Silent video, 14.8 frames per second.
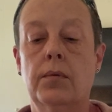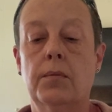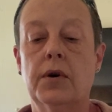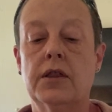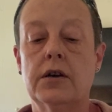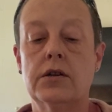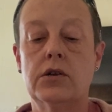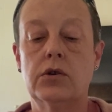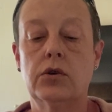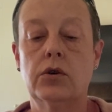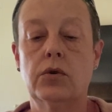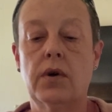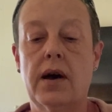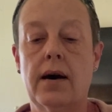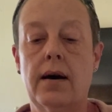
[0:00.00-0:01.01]
but they
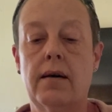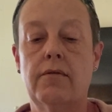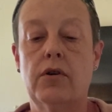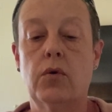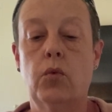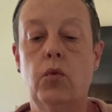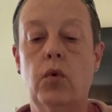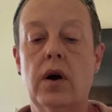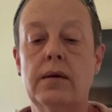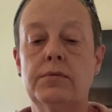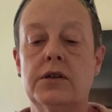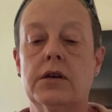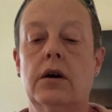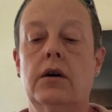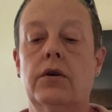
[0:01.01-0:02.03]
do have a
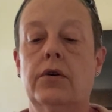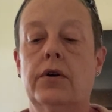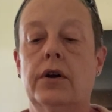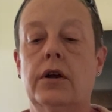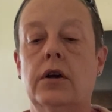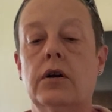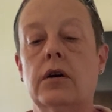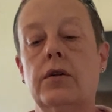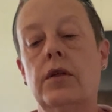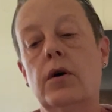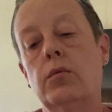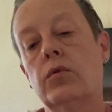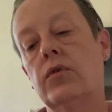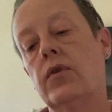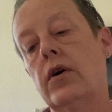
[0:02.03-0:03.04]
website on here
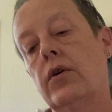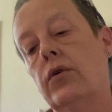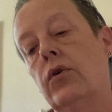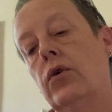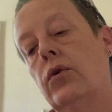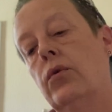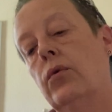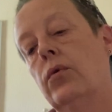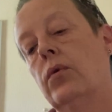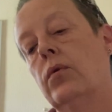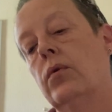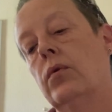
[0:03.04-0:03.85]
that will tell you.